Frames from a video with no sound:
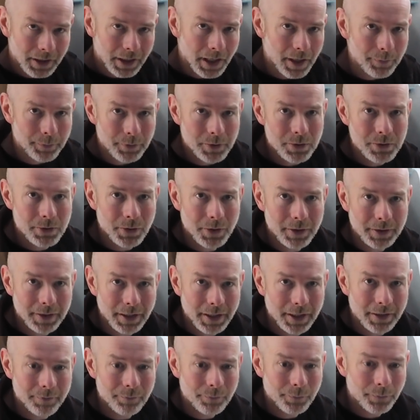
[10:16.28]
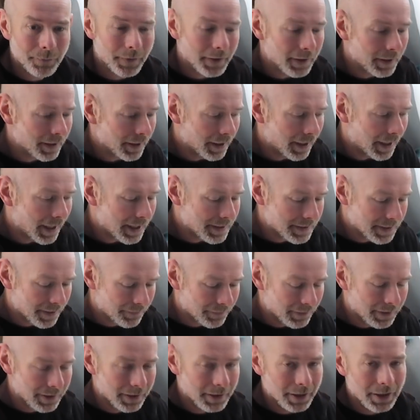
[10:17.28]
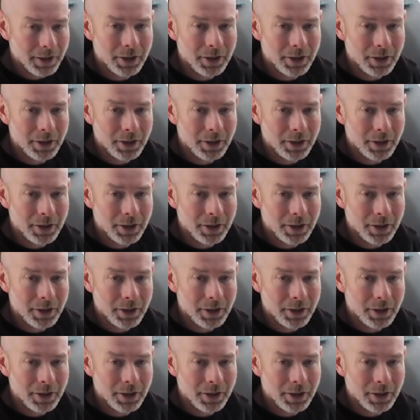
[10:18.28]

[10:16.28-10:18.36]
hope you enjoyed that. As ever,